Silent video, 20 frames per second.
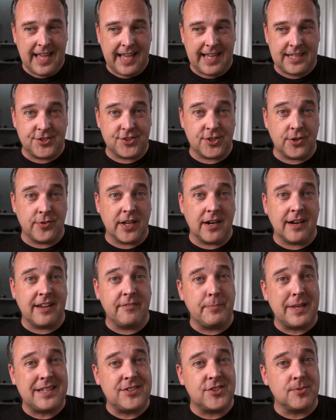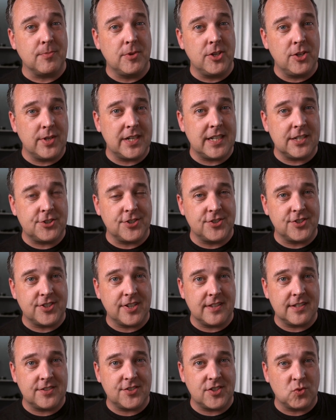And so there have been some new additions
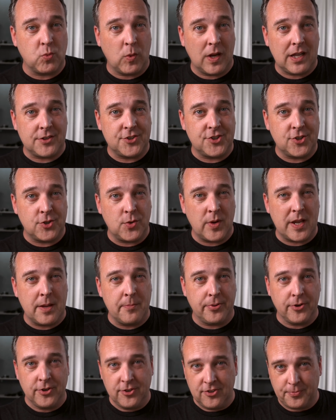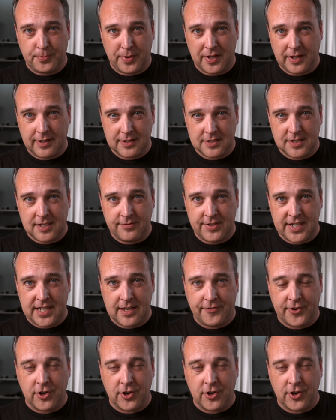to this as well to improve productivity.